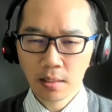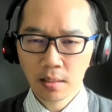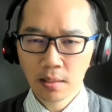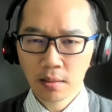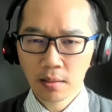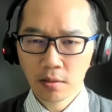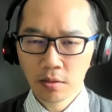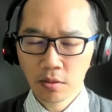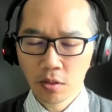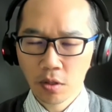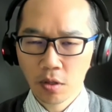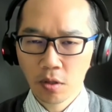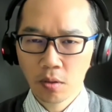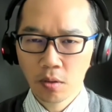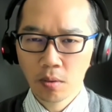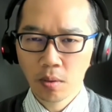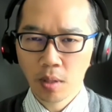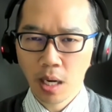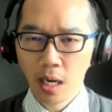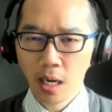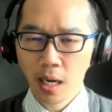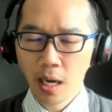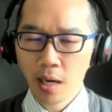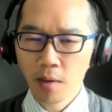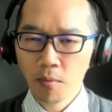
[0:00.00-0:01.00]
So
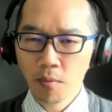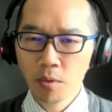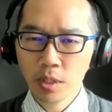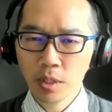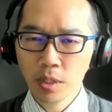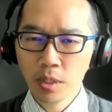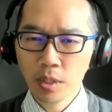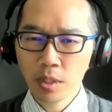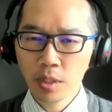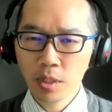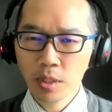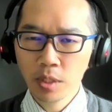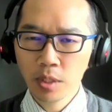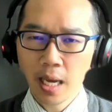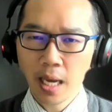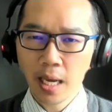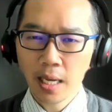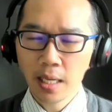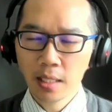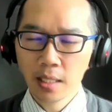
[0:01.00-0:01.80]
I wouldn't say, hey,